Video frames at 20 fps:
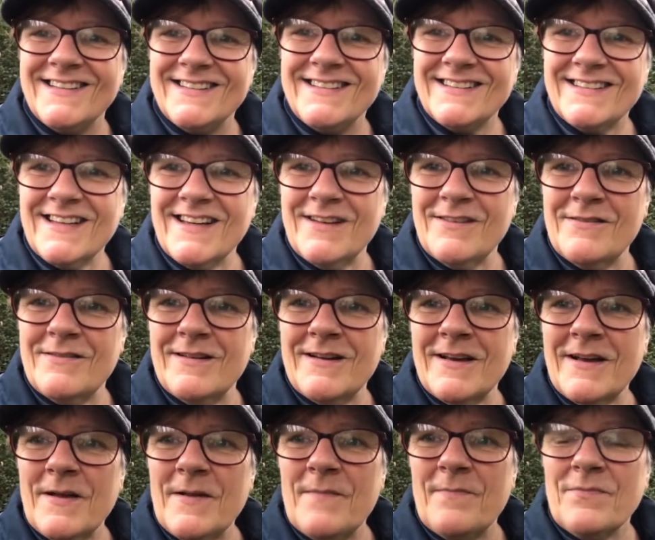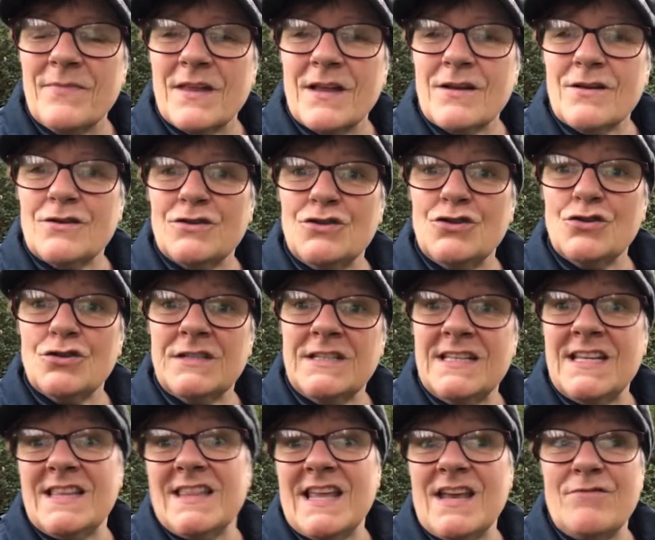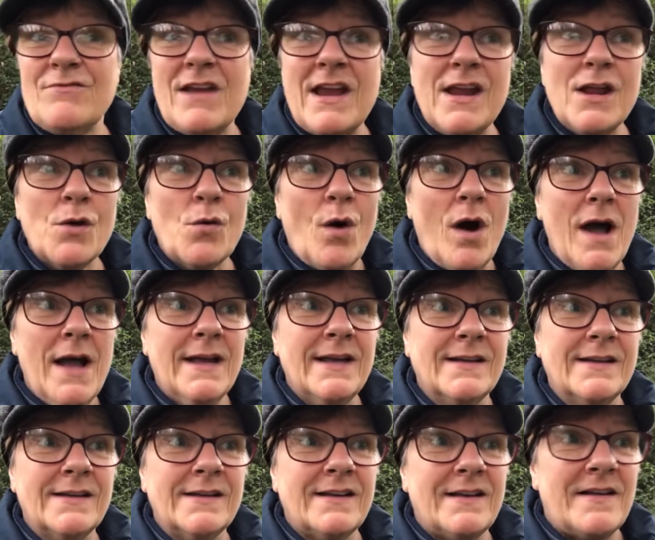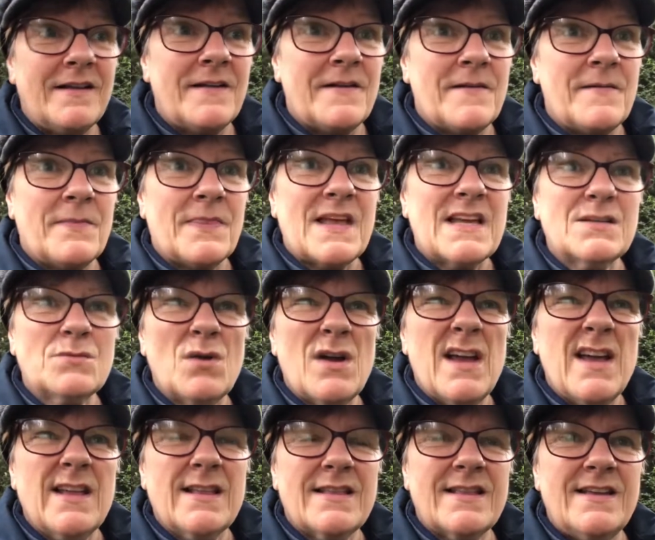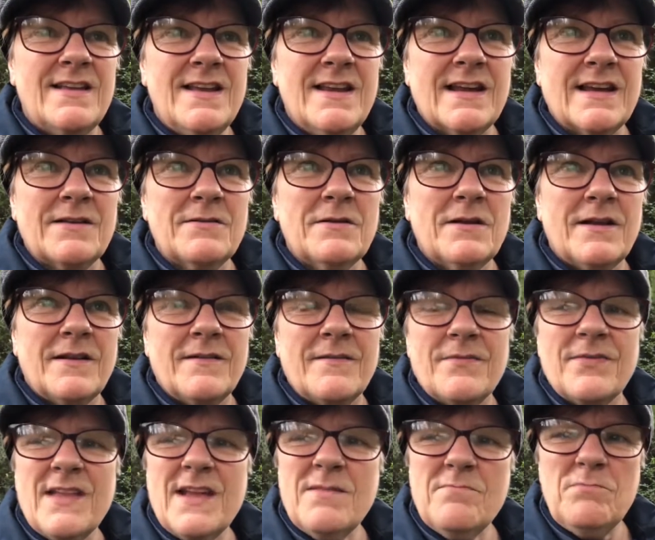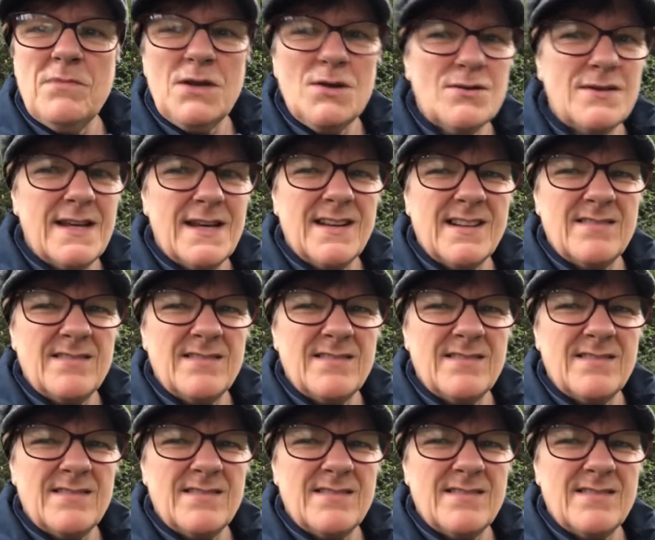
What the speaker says: So because you're sitting there really quiet, that's why I, you know, think music